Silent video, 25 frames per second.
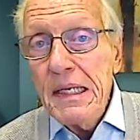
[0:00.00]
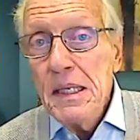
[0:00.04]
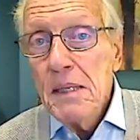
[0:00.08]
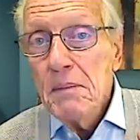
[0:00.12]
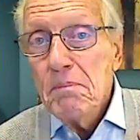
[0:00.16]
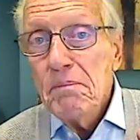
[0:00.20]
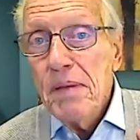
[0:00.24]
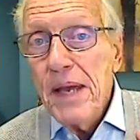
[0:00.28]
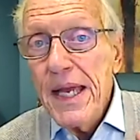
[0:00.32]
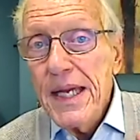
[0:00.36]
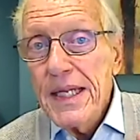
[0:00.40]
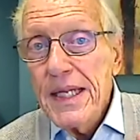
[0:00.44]

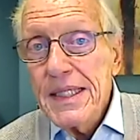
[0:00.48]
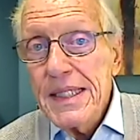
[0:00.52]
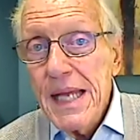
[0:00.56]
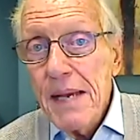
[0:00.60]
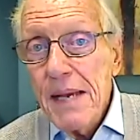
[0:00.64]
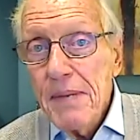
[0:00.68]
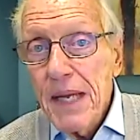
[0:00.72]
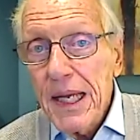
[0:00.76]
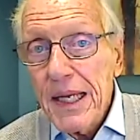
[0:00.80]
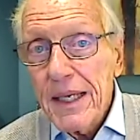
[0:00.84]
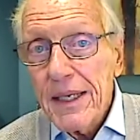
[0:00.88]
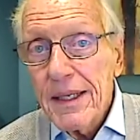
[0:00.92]

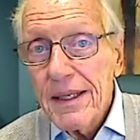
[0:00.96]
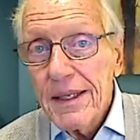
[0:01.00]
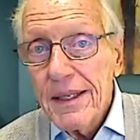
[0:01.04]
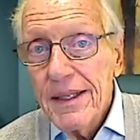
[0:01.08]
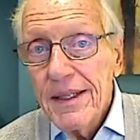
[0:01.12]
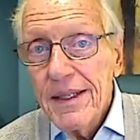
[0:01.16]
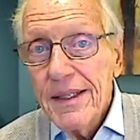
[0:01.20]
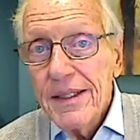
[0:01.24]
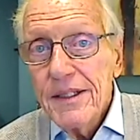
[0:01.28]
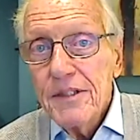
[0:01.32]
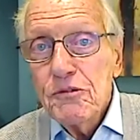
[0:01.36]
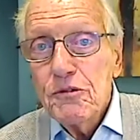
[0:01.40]
pandemic
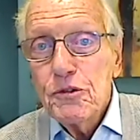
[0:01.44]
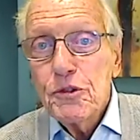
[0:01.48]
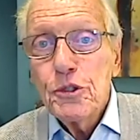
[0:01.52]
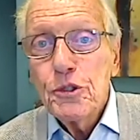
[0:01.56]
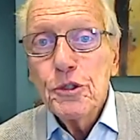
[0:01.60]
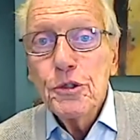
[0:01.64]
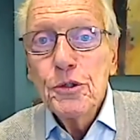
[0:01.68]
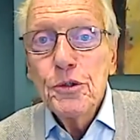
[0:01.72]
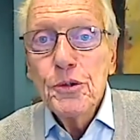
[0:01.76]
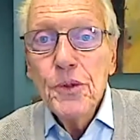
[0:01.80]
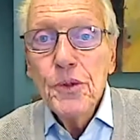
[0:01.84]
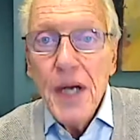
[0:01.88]

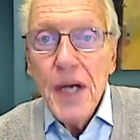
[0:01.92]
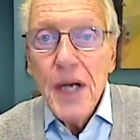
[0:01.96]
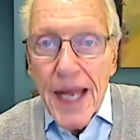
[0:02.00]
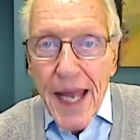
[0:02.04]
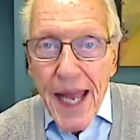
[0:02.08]
to